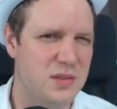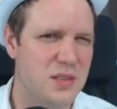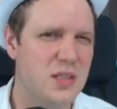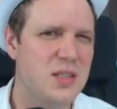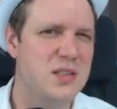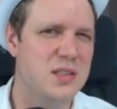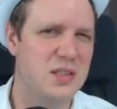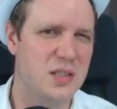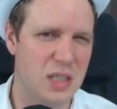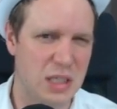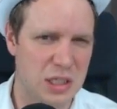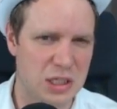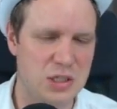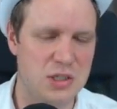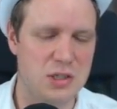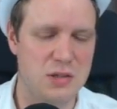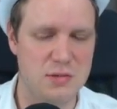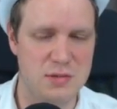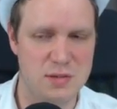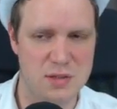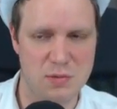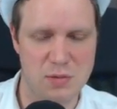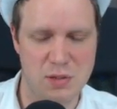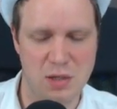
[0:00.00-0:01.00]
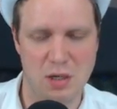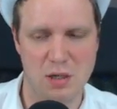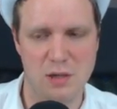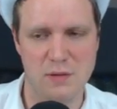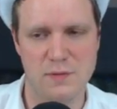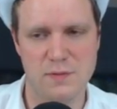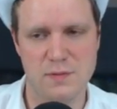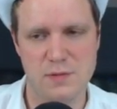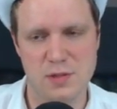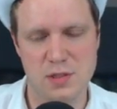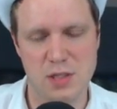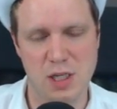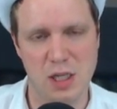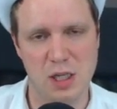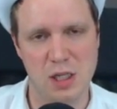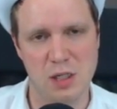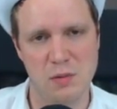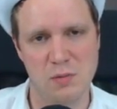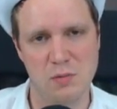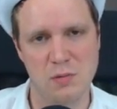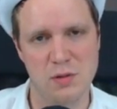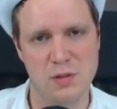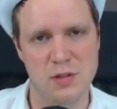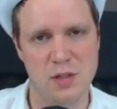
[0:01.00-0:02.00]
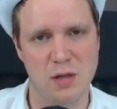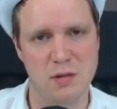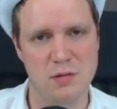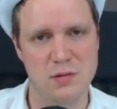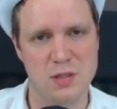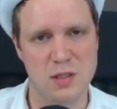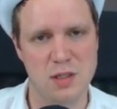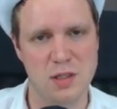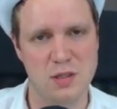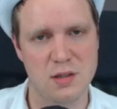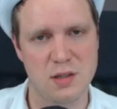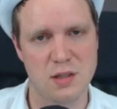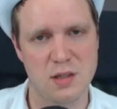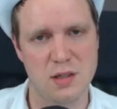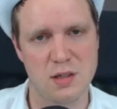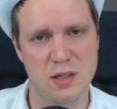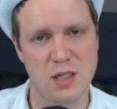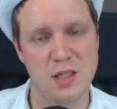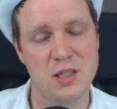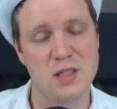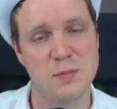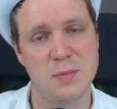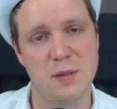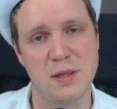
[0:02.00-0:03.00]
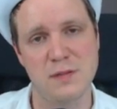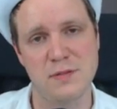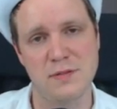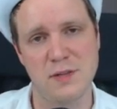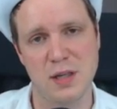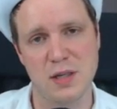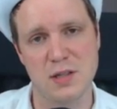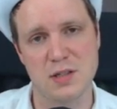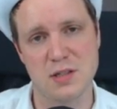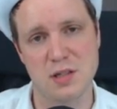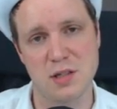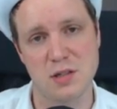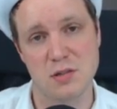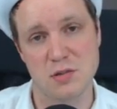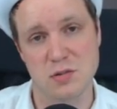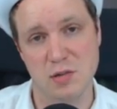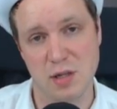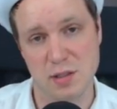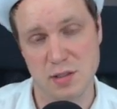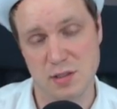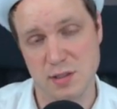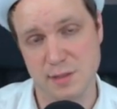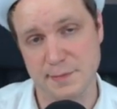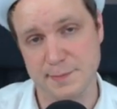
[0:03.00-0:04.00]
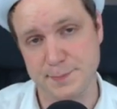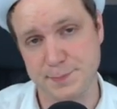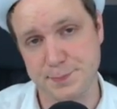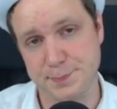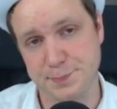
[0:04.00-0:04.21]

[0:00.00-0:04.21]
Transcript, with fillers: These are the issues that we're kind of seeing with Dota that need to be fixed and addressed.